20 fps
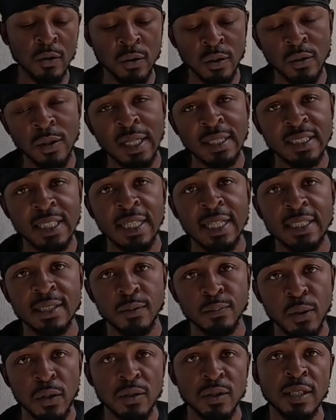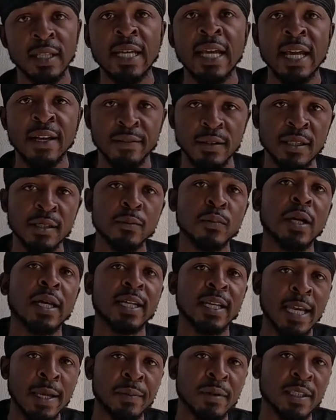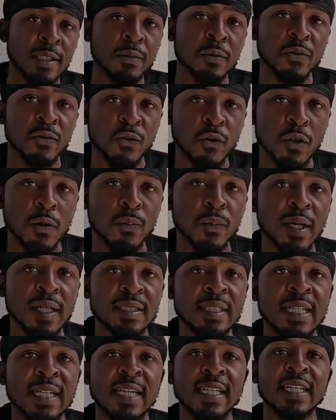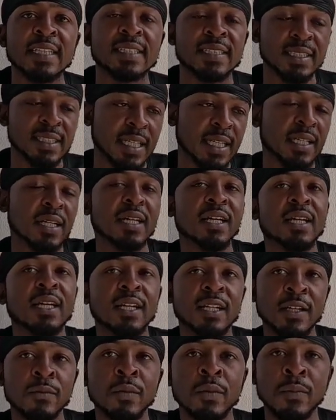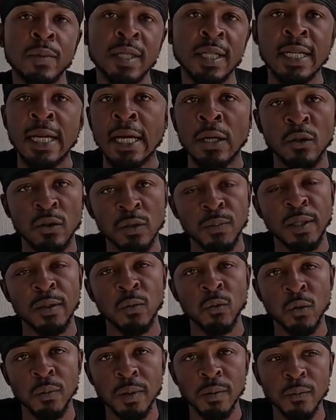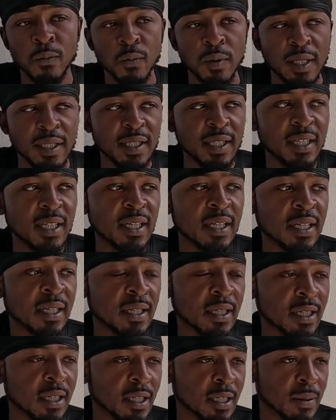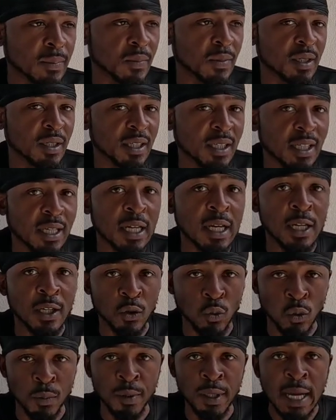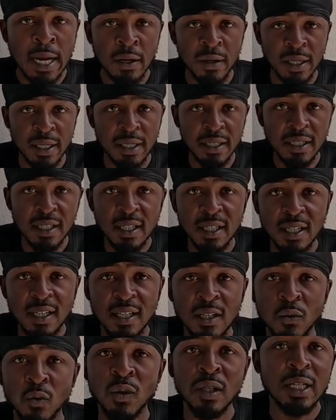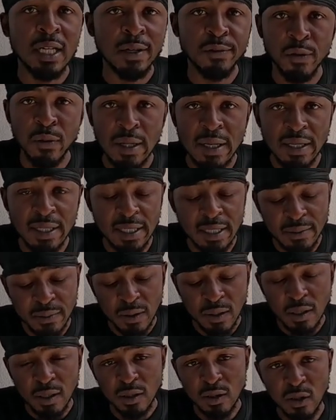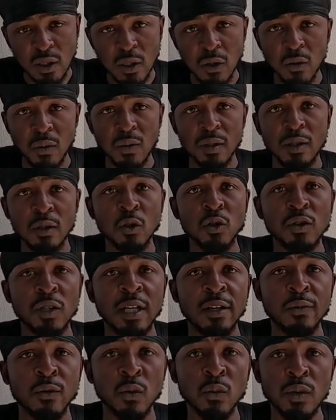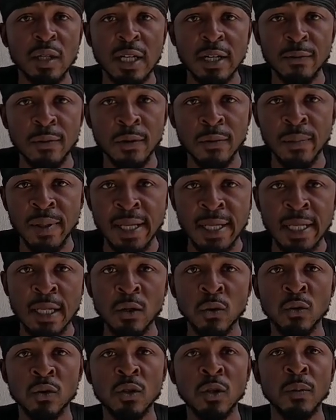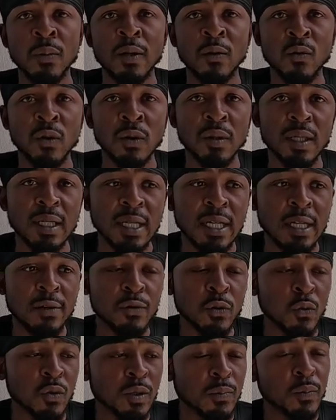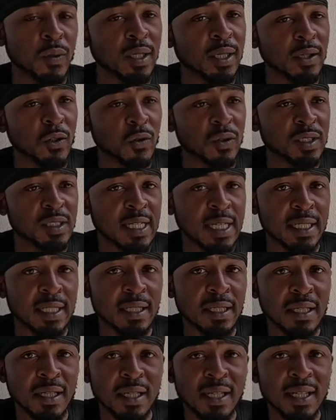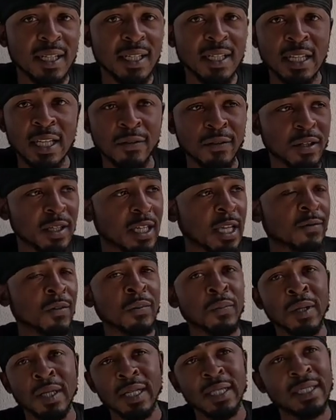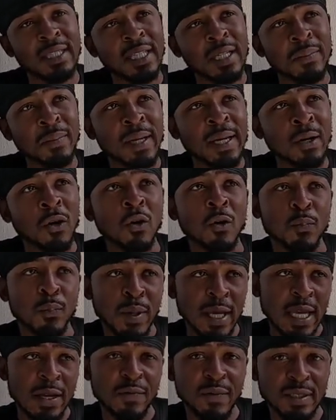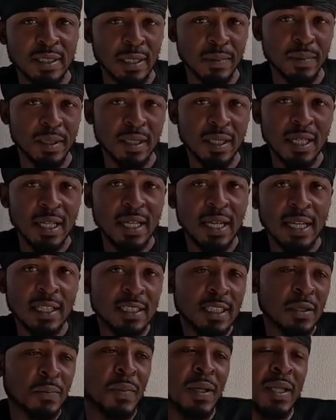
when I say this person, they probably gave me something before, but it's not like they just say, give me money. And I don't respect women. But, women out here, we love you out here. So, if you love a man and you talk about real love, you want to bring in Christianity, giving money to your man or paying for something, it shouldn't